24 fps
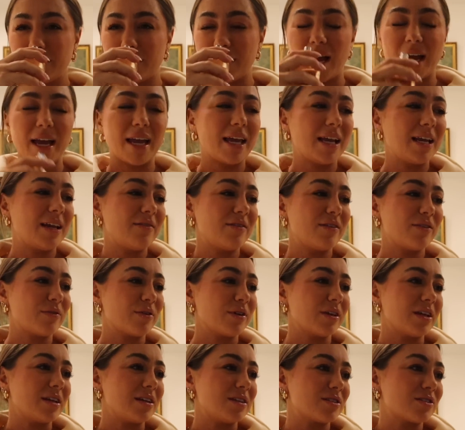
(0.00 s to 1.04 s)
I can't even
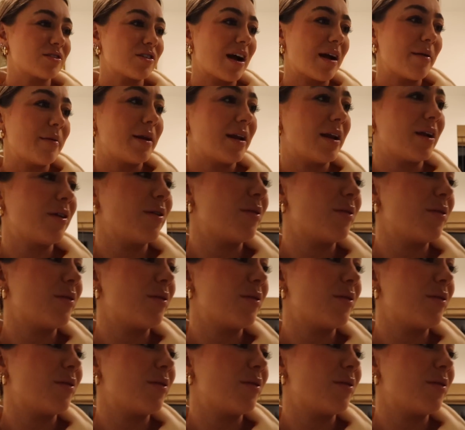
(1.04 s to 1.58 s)
really describe it, I